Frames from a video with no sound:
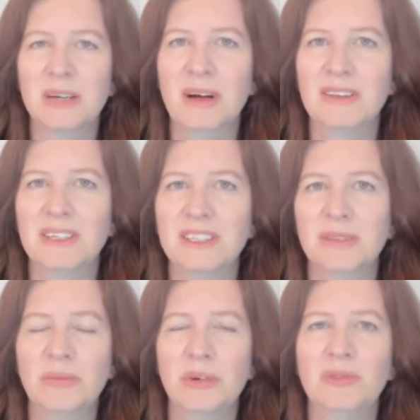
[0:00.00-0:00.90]
about
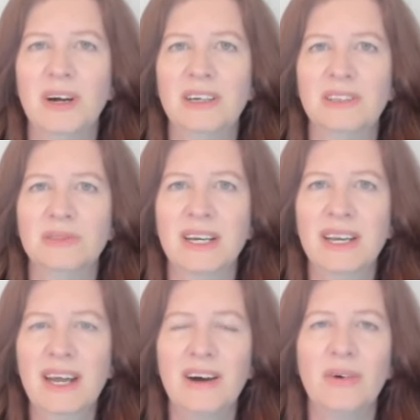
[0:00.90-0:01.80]
LinkedIn profiles
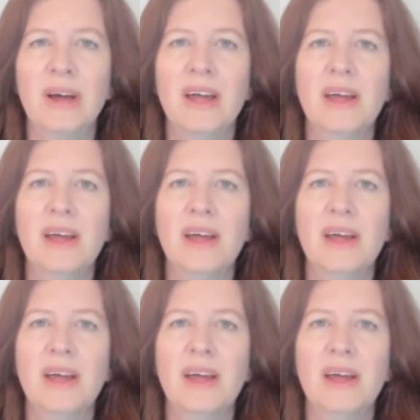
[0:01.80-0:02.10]
right now?